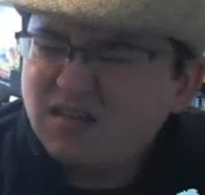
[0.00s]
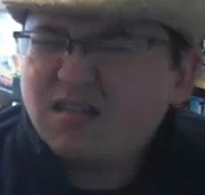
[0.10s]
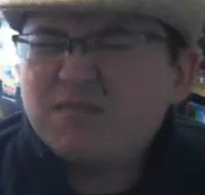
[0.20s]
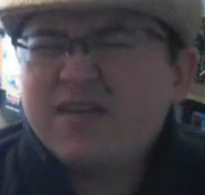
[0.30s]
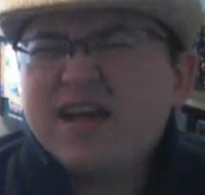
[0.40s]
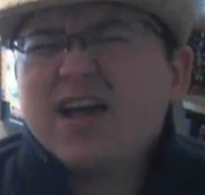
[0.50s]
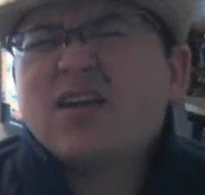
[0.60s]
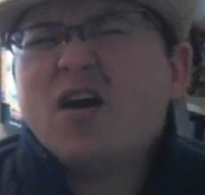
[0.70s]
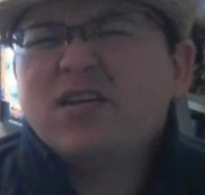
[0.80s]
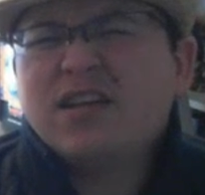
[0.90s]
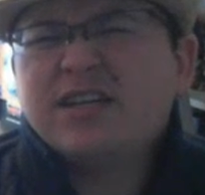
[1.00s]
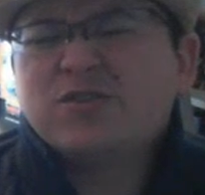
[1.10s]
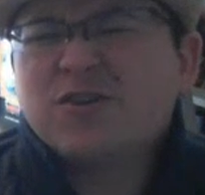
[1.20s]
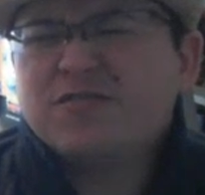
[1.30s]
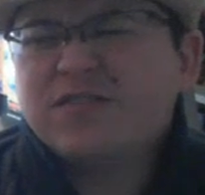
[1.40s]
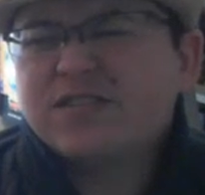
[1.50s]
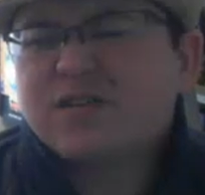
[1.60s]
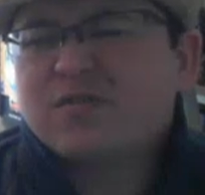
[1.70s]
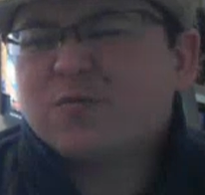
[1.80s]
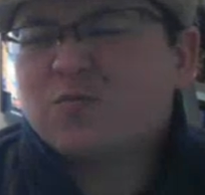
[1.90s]
Oh man, online trophies
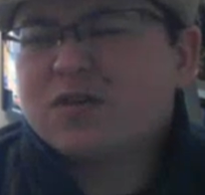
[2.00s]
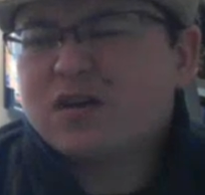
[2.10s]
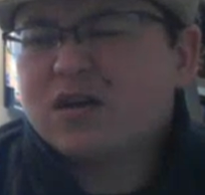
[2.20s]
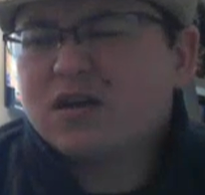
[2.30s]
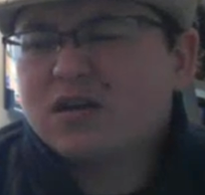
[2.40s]
are the worst. Online